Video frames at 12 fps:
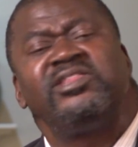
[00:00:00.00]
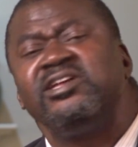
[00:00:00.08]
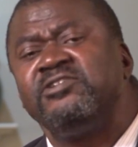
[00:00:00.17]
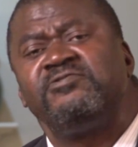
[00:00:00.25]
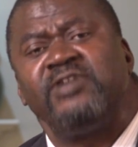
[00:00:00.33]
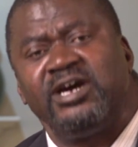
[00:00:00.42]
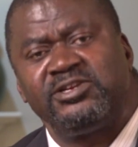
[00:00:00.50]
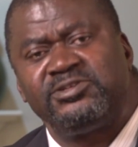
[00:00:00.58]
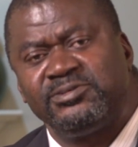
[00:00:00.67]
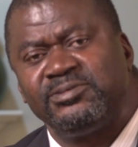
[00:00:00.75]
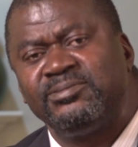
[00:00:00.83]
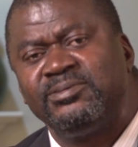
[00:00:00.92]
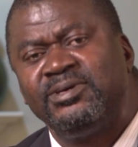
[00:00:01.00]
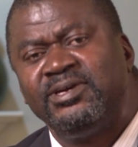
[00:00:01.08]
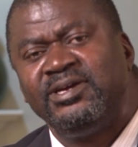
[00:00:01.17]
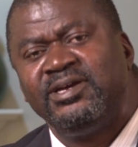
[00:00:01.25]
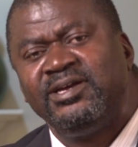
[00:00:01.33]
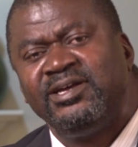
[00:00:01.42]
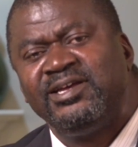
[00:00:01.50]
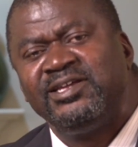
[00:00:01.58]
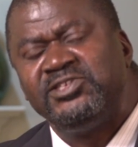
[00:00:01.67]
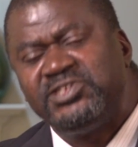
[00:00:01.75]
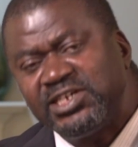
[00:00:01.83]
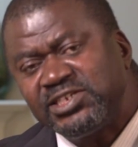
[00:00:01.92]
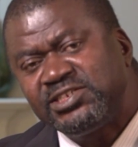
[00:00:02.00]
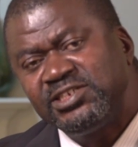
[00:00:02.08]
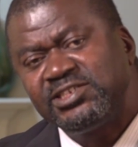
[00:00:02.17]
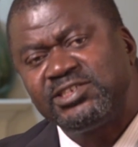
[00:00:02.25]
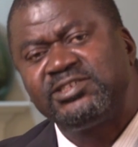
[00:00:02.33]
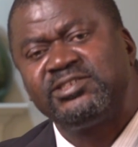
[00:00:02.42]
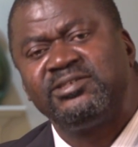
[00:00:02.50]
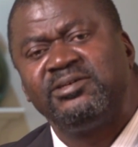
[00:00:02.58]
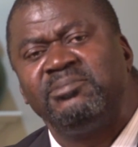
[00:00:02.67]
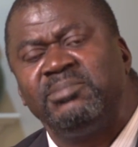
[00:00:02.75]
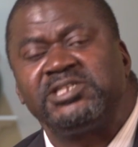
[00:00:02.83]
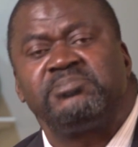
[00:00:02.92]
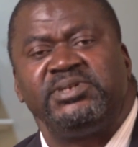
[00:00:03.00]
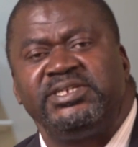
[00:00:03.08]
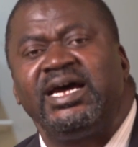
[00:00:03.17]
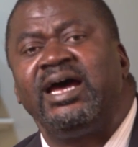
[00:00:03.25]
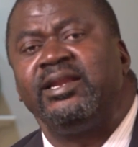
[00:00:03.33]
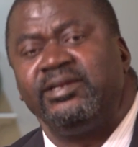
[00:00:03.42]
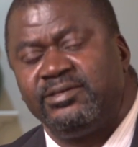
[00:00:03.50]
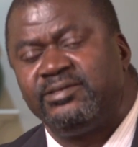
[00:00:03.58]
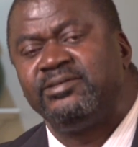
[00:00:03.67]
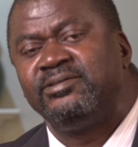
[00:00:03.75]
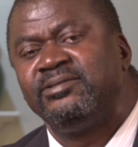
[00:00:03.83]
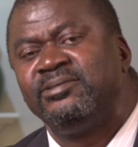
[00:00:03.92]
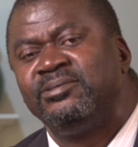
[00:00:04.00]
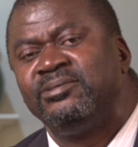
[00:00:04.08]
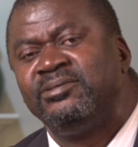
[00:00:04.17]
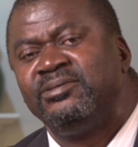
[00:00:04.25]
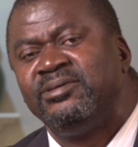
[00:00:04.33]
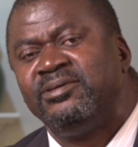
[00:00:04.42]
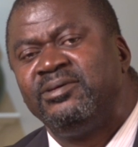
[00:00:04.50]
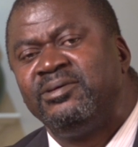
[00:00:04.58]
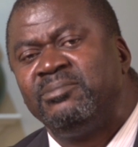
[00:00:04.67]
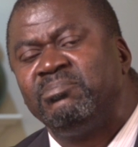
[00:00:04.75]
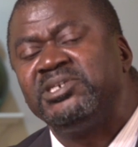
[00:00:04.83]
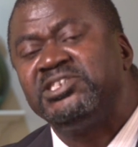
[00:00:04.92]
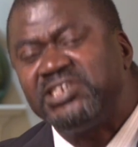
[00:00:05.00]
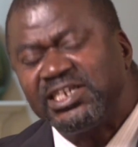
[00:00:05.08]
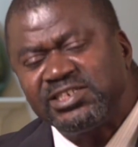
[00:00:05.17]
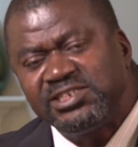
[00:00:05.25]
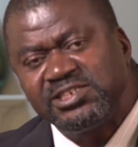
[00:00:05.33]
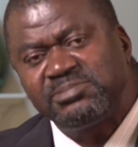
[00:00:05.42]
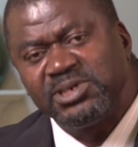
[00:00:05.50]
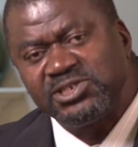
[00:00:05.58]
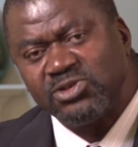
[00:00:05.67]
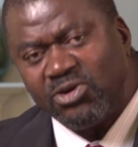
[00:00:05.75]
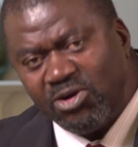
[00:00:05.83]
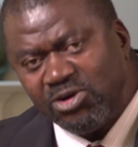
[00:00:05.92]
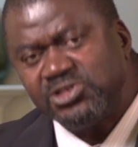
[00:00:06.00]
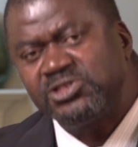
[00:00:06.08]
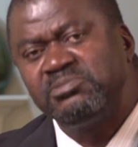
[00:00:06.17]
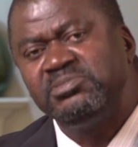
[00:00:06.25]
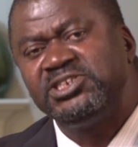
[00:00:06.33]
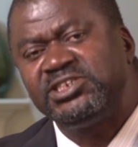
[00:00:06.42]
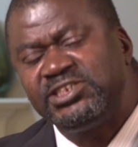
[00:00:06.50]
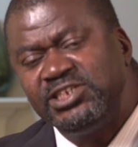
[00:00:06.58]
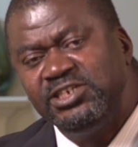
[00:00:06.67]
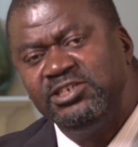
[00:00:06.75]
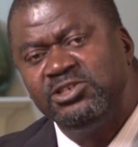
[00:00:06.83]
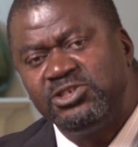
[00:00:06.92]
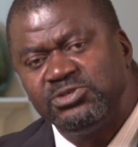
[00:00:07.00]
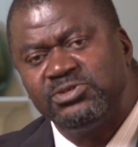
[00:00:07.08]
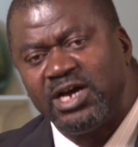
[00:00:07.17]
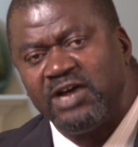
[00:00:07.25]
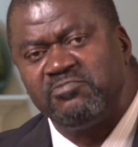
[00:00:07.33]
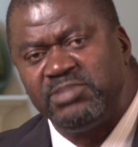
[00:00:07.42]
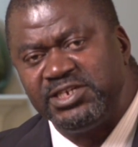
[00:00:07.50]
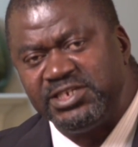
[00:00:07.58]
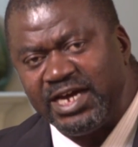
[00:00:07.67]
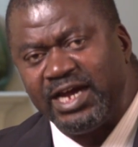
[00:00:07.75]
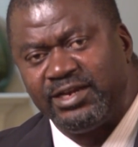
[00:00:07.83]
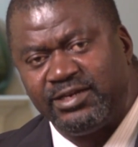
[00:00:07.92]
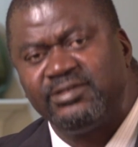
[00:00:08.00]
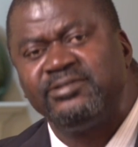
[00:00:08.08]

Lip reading: refer to, justice must be done. But justice must also be seen to have been done.